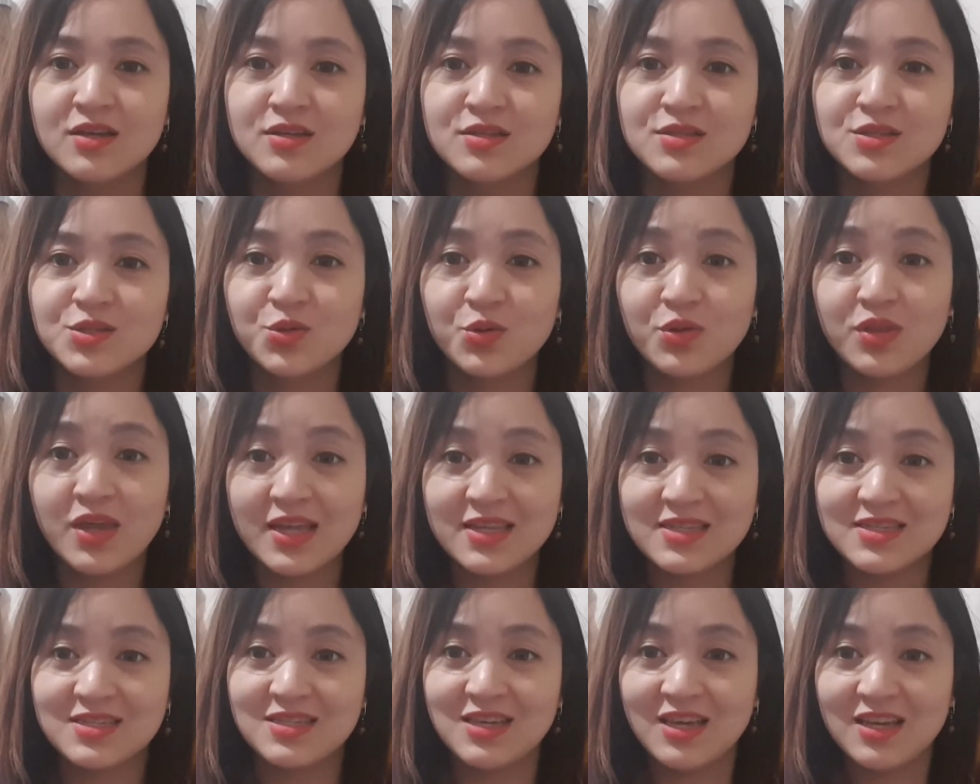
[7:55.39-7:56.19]
So
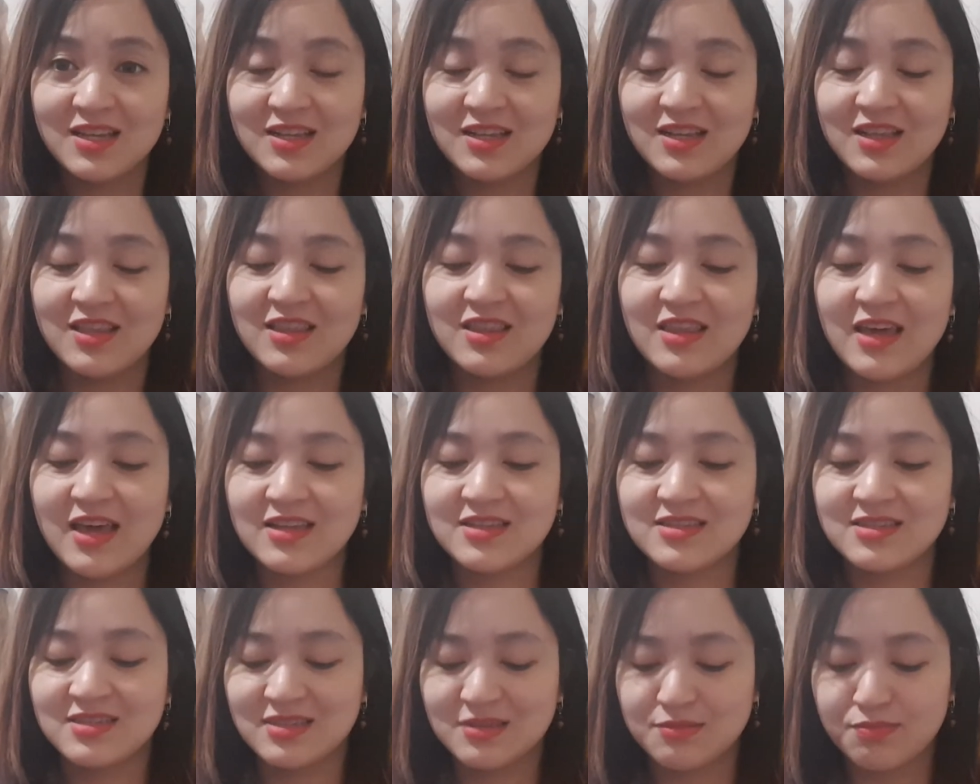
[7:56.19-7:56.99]
that's it.
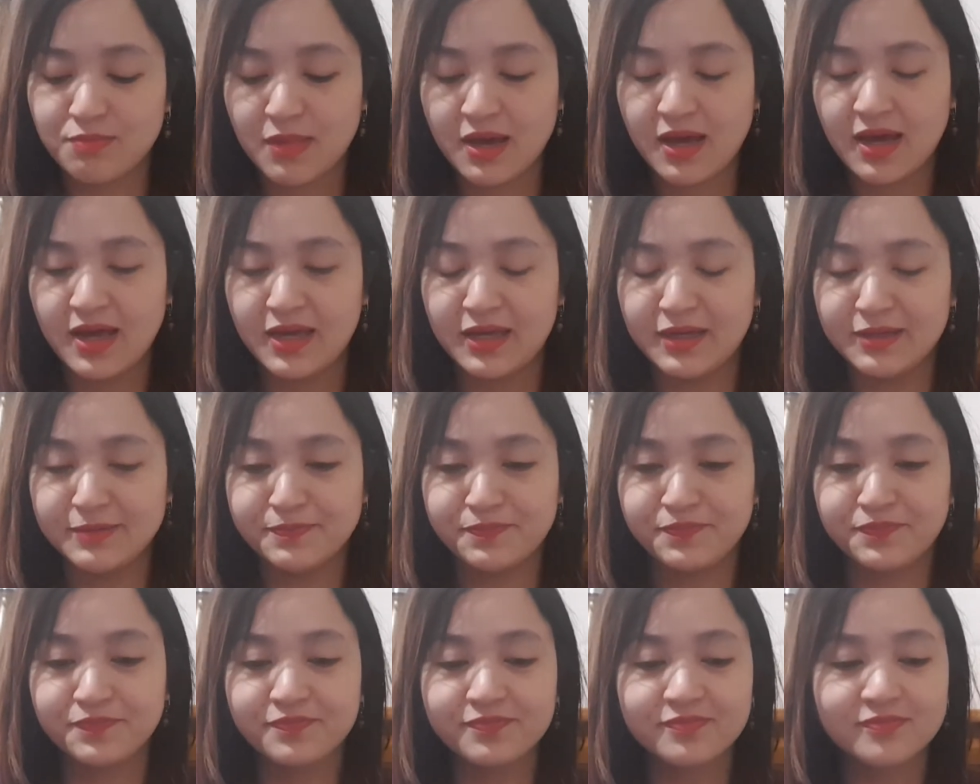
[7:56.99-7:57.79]
That's my